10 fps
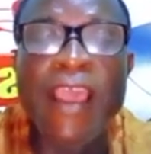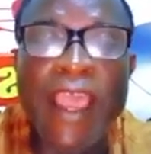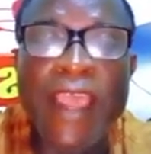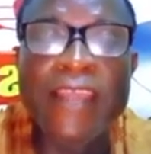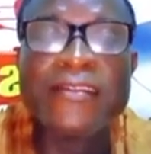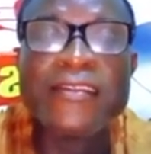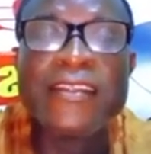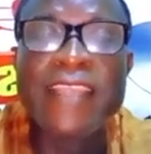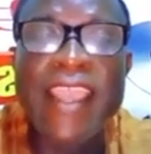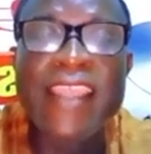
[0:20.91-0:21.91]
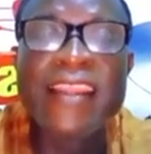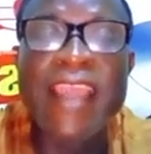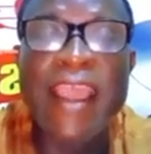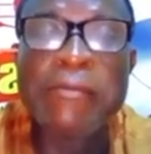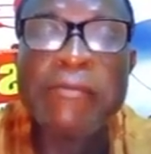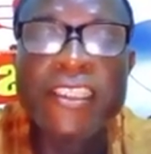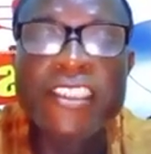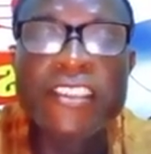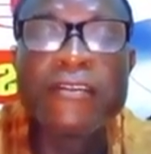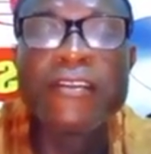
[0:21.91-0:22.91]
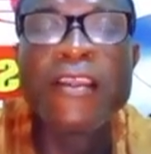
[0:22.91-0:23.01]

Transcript: and dyeing and bleaching.